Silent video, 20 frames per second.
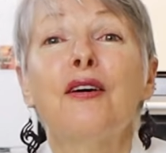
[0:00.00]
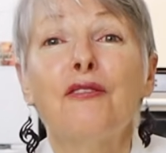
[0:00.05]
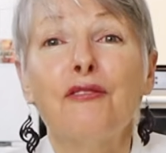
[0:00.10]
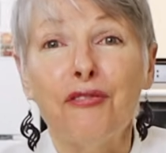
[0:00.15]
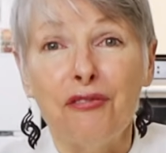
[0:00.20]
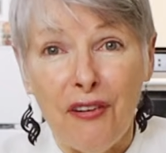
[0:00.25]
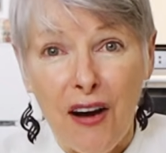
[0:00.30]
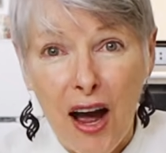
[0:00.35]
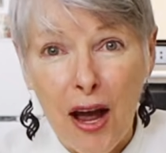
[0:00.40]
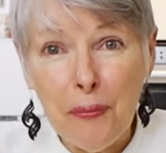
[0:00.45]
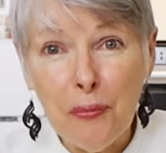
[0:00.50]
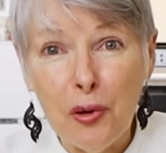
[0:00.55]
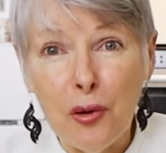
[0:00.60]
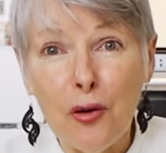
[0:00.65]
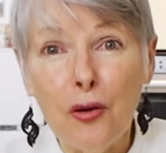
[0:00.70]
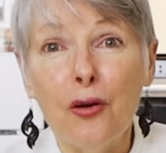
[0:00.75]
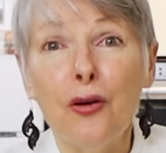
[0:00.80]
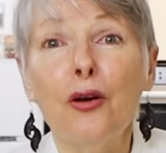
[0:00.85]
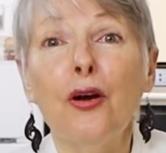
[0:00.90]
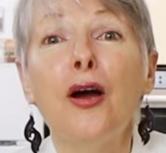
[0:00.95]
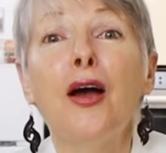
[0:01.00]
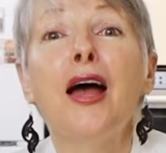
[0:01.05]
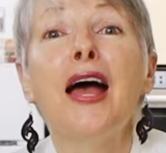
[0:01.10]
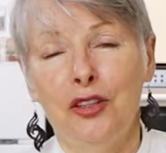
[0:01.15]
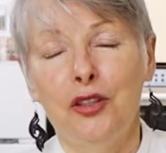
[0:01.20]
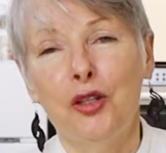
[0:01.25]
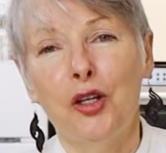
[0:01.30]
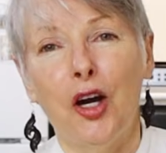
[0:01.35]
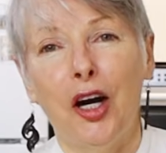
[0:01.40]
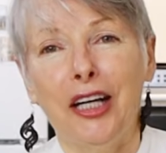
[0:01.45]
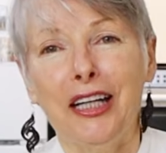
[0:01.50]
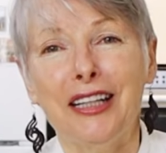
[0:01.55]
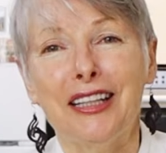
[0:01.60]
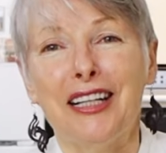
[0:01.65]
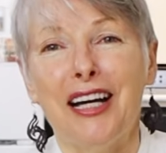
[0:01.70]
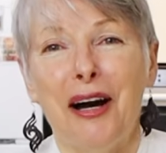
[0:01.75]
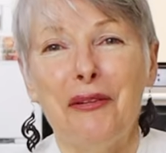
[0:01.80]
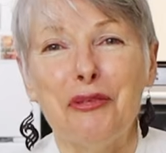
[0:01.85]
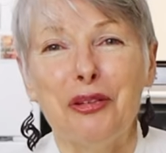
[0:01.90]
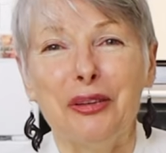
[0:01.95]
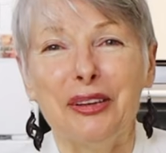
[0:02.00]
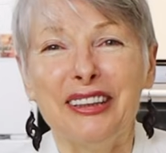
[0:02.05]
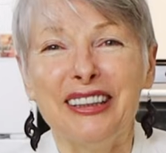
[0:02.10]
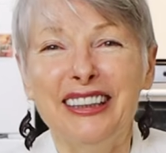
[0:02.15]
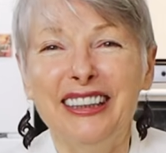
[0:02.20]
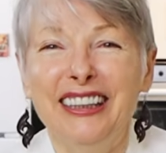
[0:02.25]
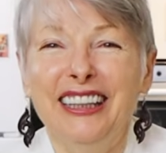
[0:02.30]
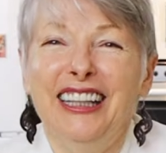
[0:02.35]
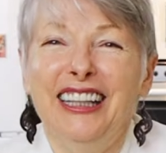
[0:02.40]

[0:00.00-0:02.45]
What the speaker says: fiber, you got it covered.